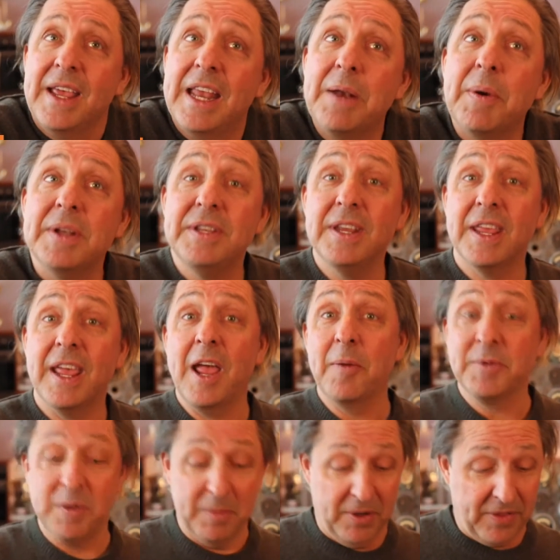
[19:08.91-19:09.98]
Anyway, TK
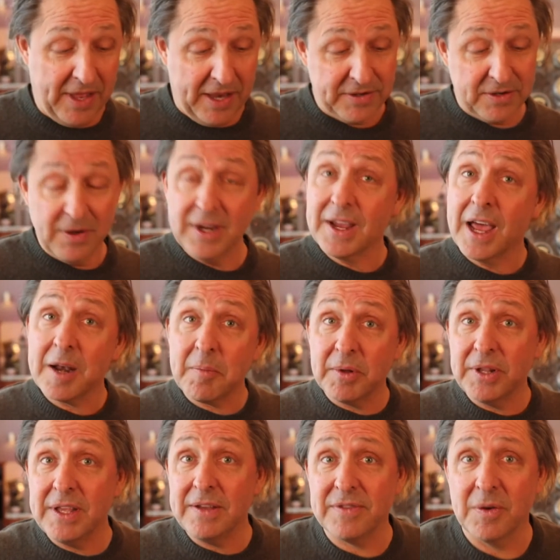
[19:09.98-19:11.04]
helped to build that. So he kind of
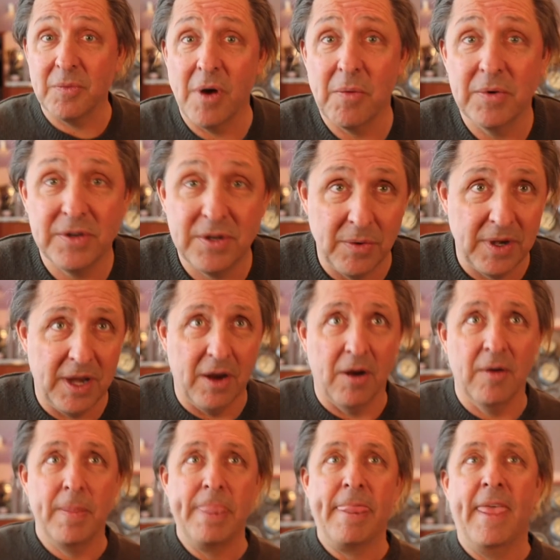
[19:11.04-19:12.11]
believes in what we're doing
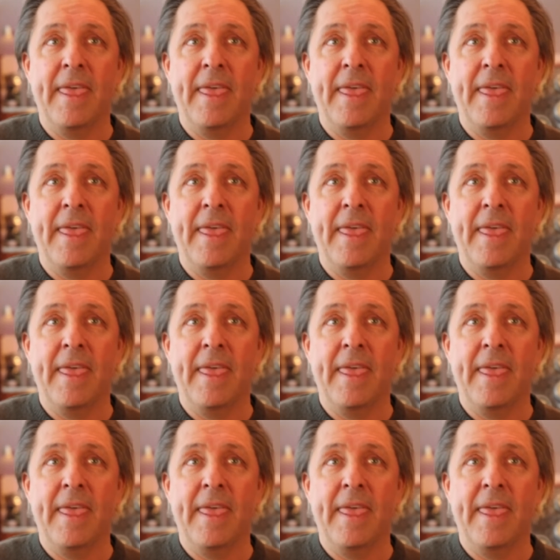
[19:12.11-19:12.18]
here.